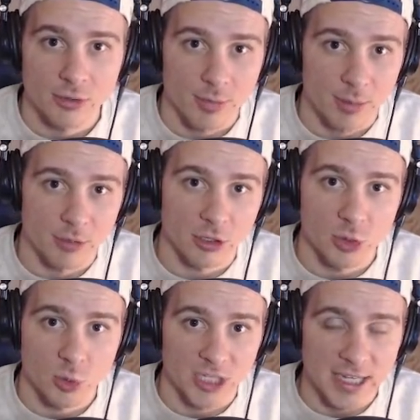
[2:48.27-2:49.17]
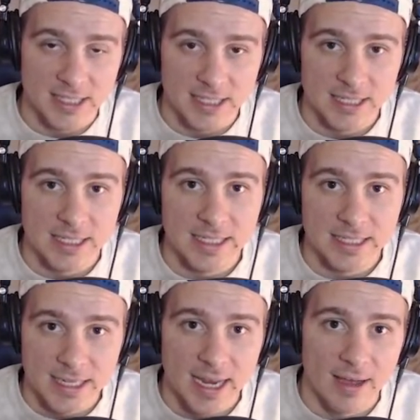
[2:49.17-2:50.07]
Remember, 2018, he
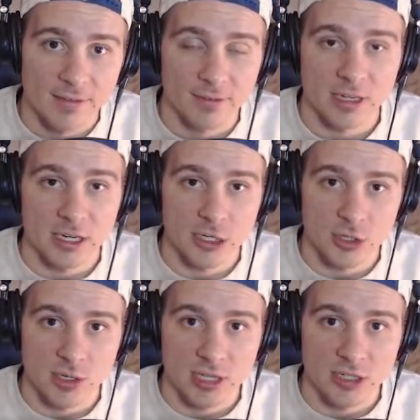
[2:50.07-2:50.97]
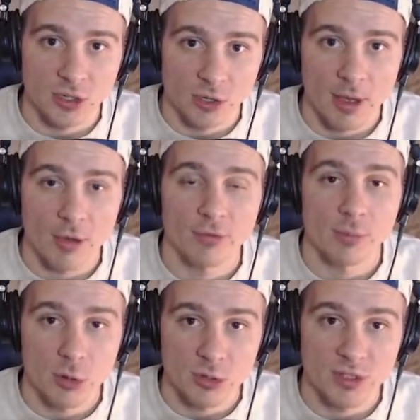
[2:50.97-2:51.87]
did have an injury that took him out for
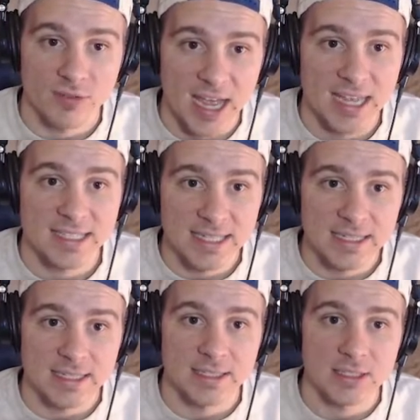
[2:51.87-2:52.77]
most of that season.